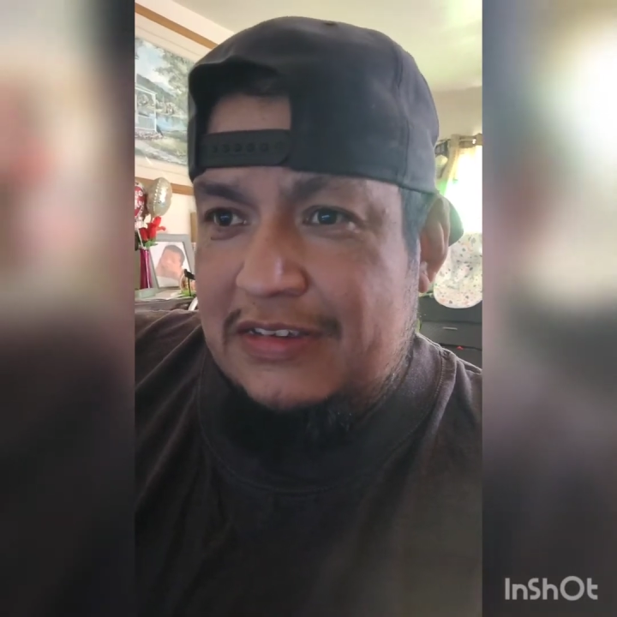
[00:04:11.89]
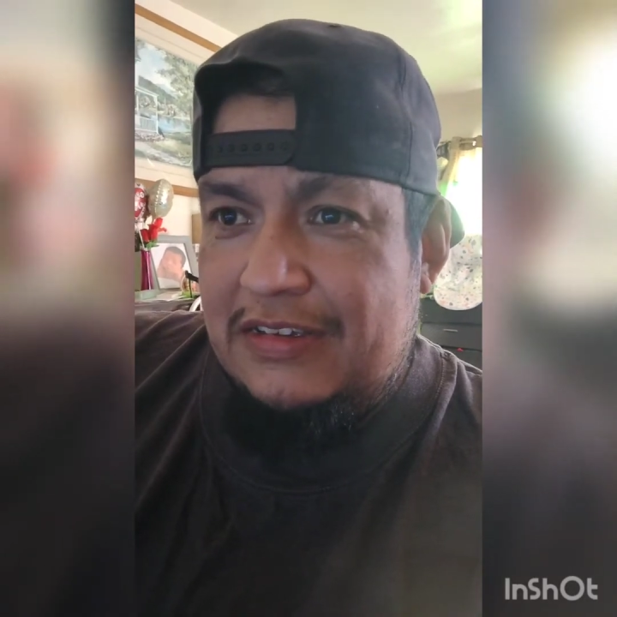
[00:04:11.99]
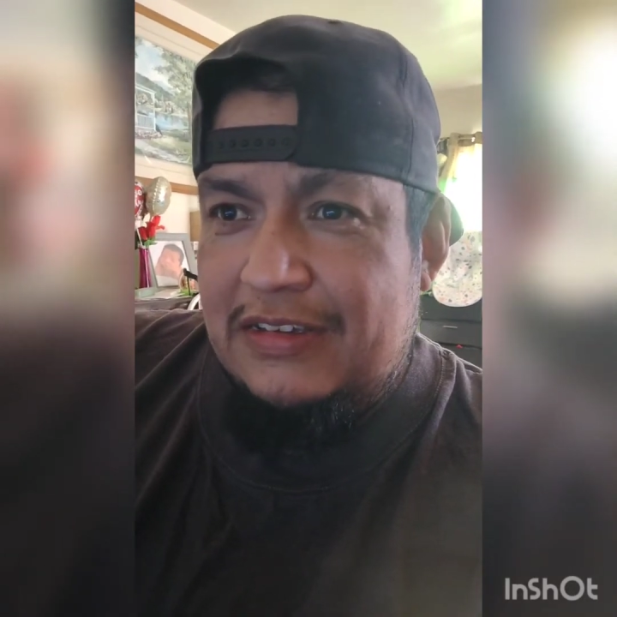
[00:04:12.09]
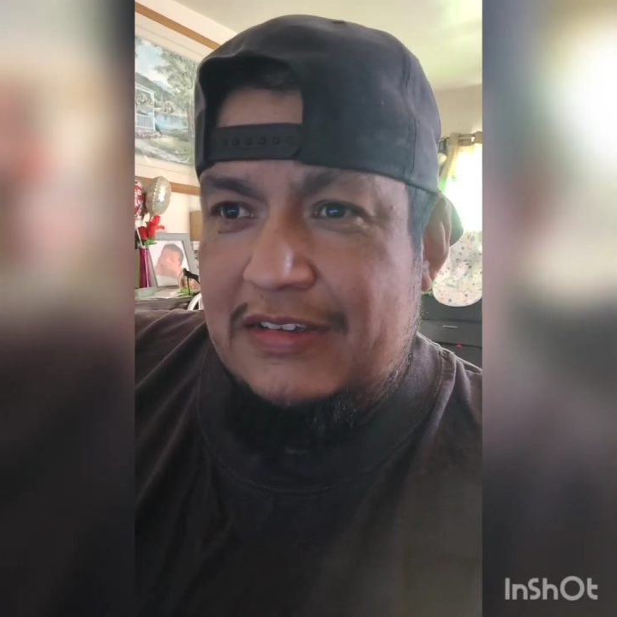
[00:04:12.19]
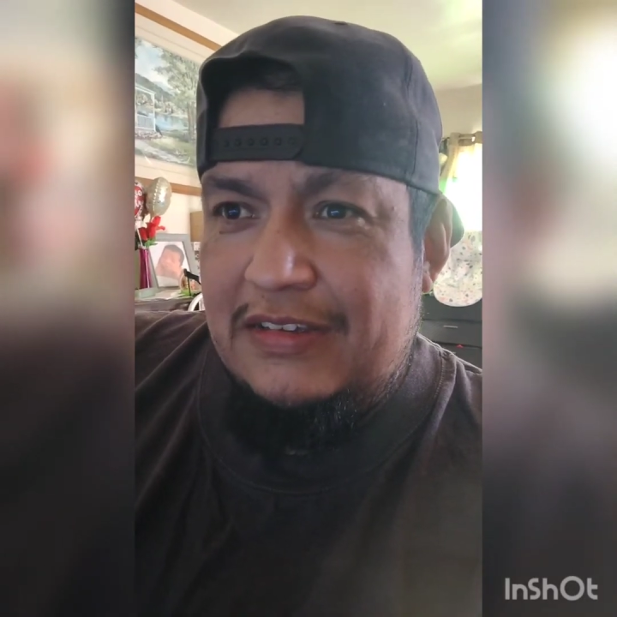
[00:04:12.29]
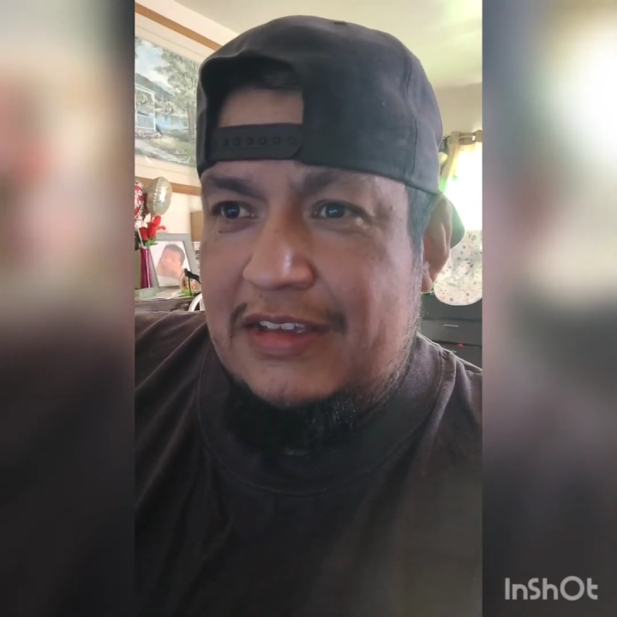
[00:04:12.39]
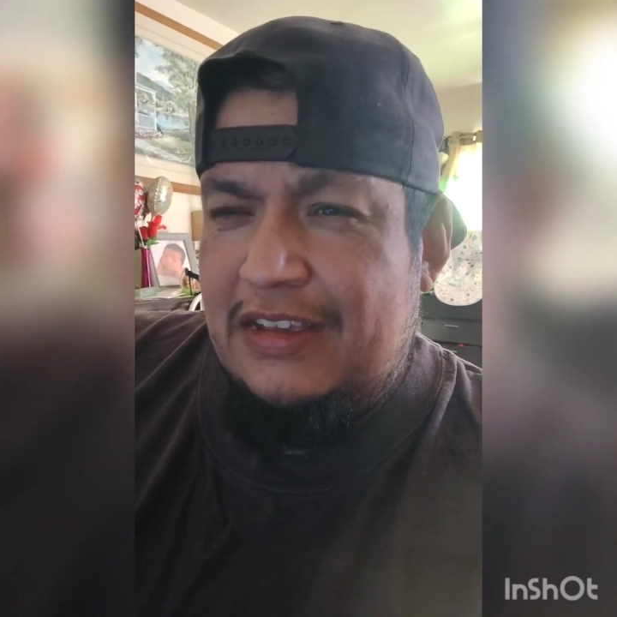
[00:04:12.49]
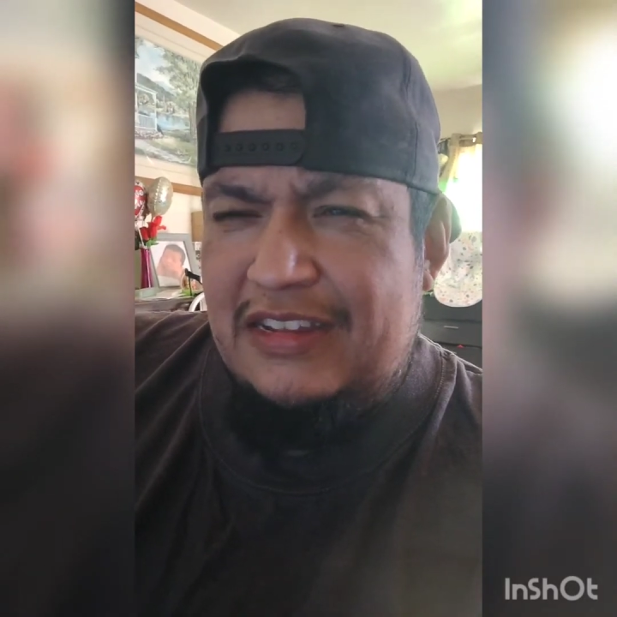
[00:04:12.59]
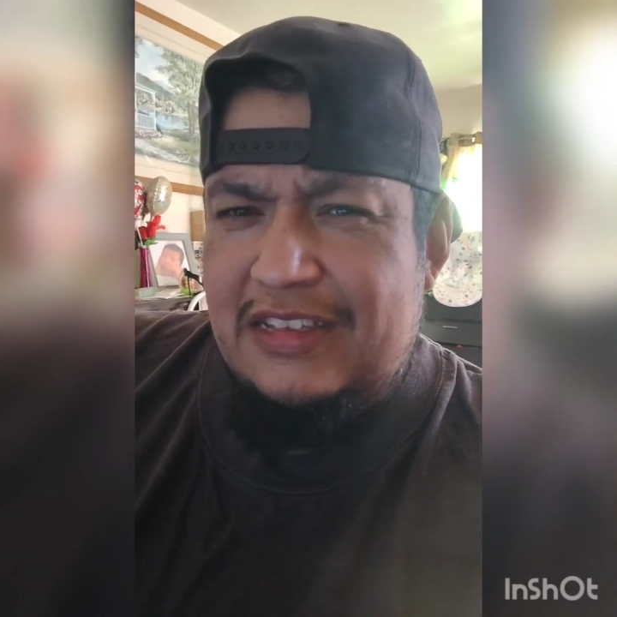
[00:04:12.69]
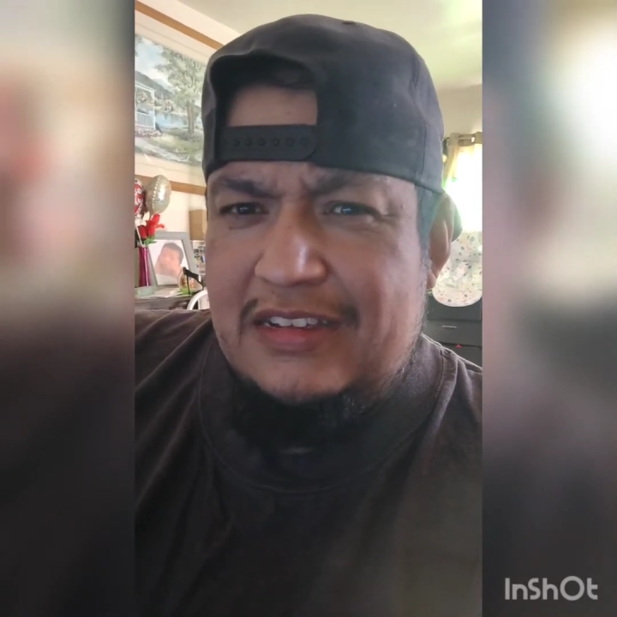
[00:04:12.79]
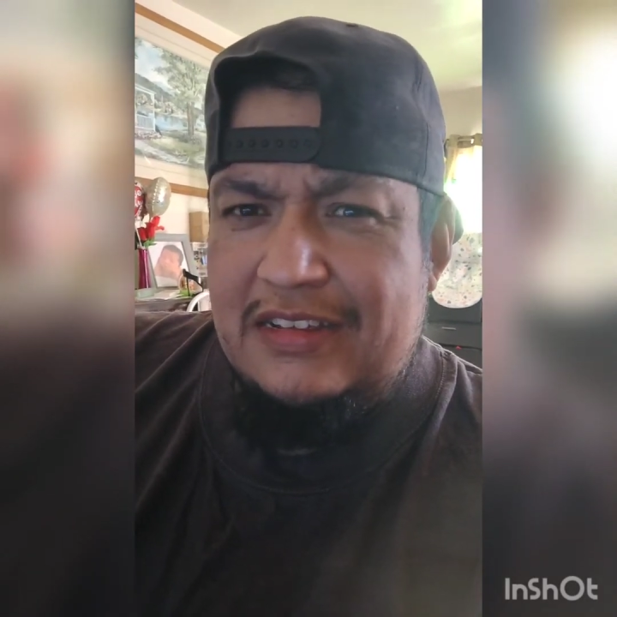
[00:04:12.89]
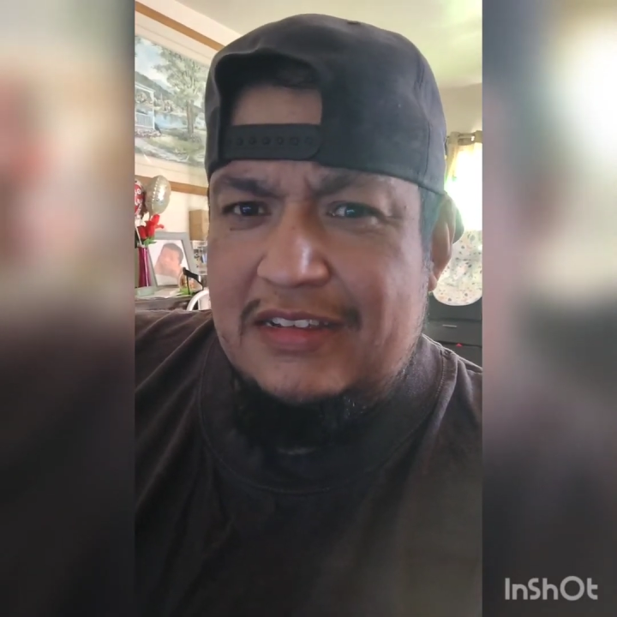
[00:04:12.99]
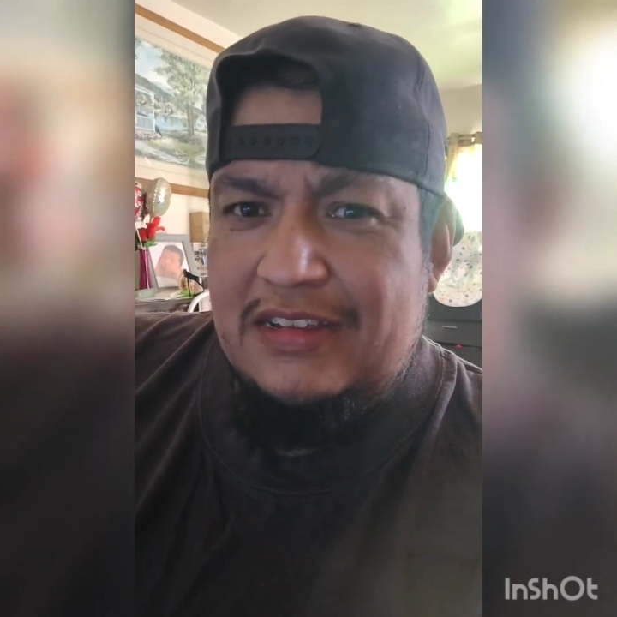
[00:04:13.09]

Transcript: Uh, anything